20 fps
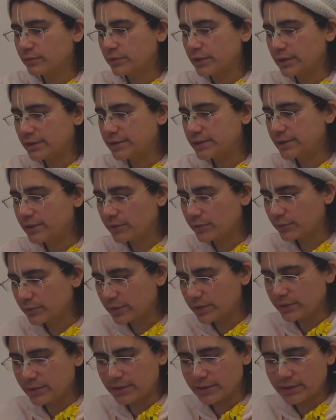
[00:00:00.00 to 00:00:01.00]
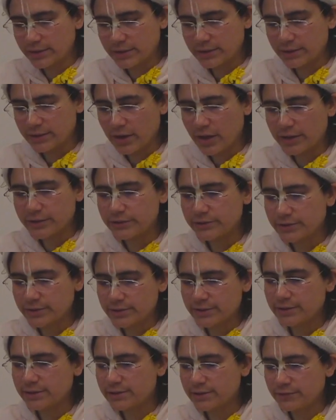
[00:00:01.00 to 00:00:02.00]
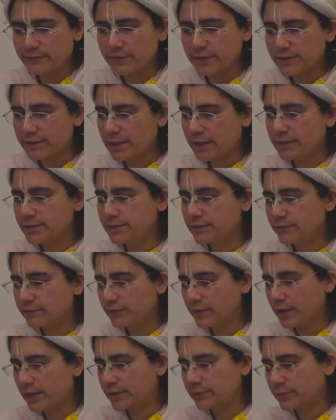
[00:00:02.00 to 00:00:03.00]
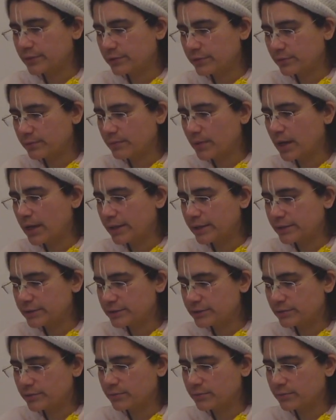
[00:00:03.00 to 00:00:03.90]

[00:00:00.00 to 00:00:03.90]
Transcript: we're in the consciousness of identifying with their minds,